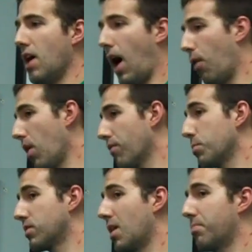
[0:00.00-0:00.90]
However,
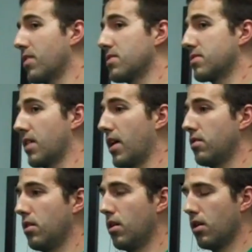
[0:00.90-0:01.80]
with that being said,
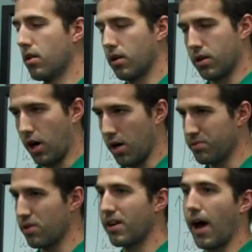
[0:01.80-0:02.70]

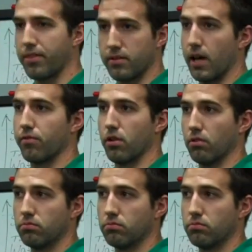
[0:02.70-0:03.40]
carbs are not the devil.